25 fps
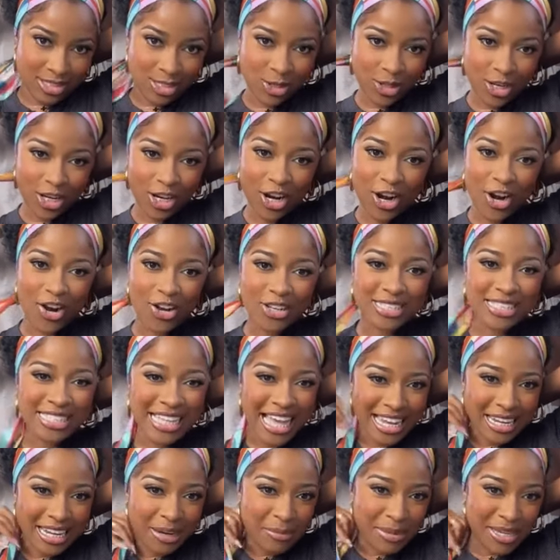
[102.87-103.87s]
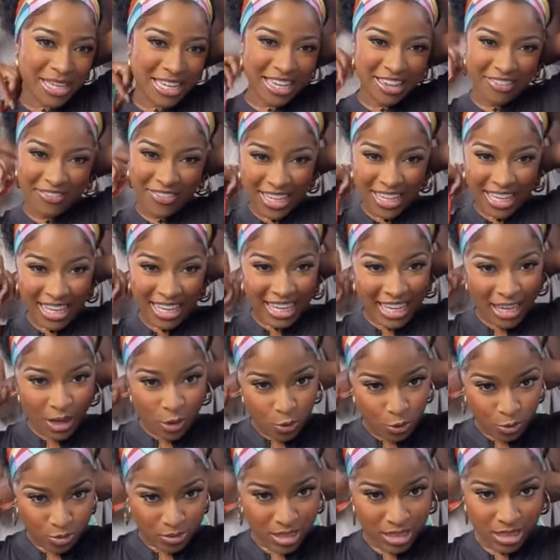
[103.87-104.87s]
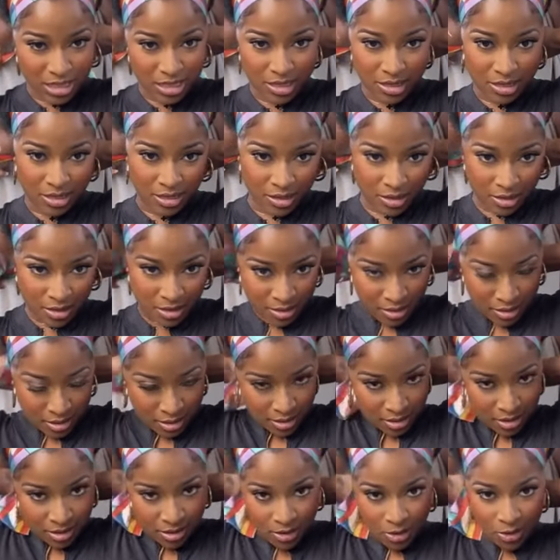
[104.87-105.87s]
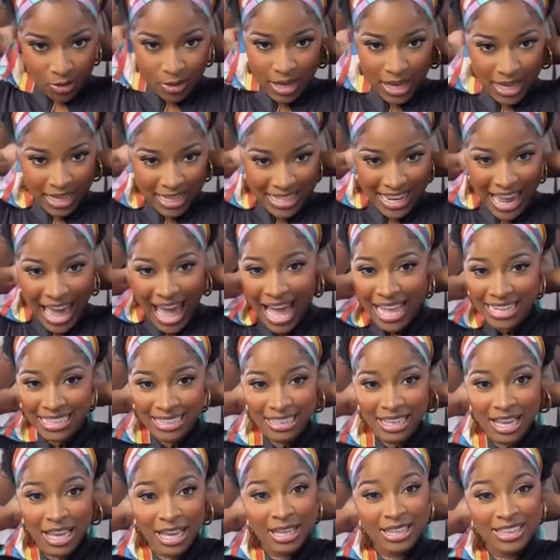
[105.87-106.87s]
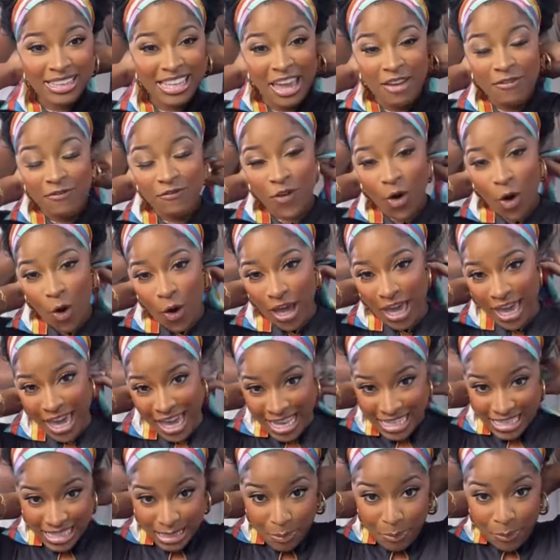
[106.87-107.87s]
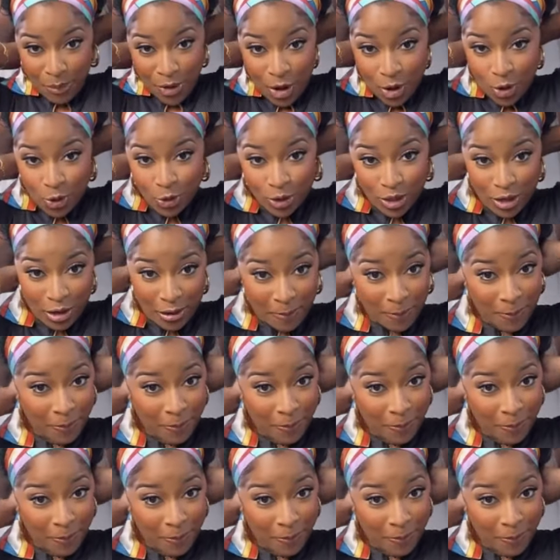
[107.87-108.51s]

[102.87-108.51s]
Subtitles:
So the girls gotta be giving cute. Okay, not they foreheads buckled